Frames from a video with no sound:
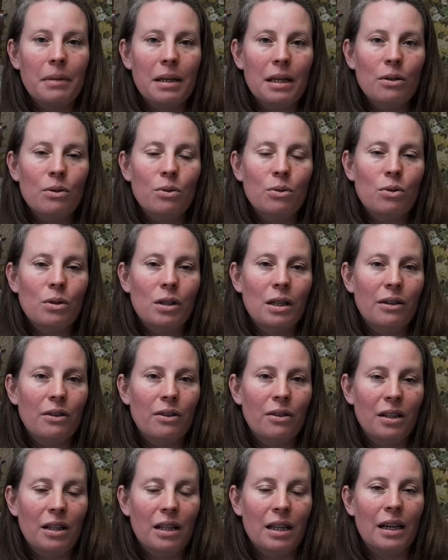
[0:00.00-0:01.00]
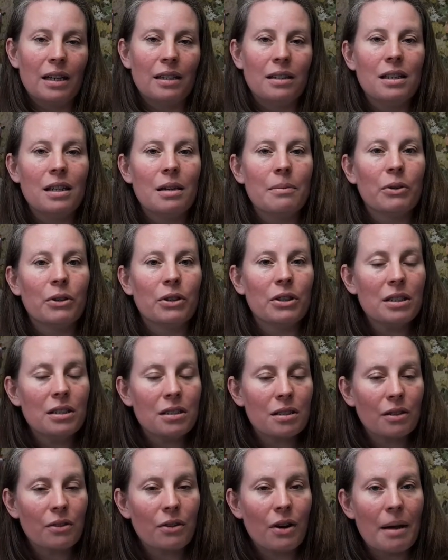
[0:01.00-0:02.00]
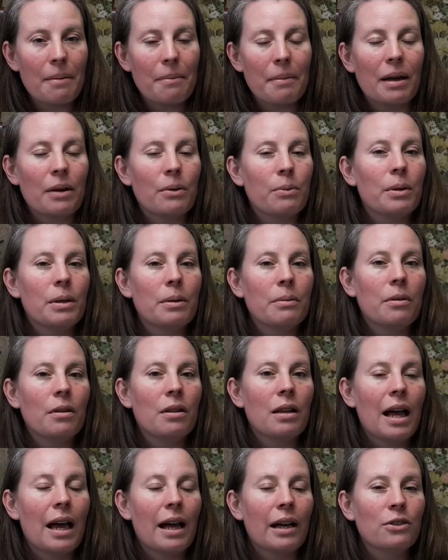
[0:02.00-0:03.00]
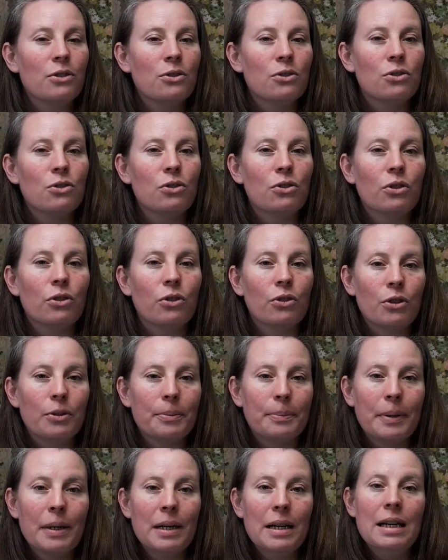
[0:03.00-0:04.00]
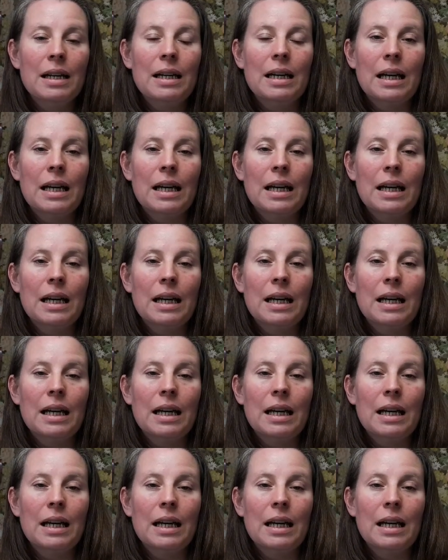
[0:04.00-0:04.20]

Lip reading: me or Leanie a DM on Instagram and we will add you to the group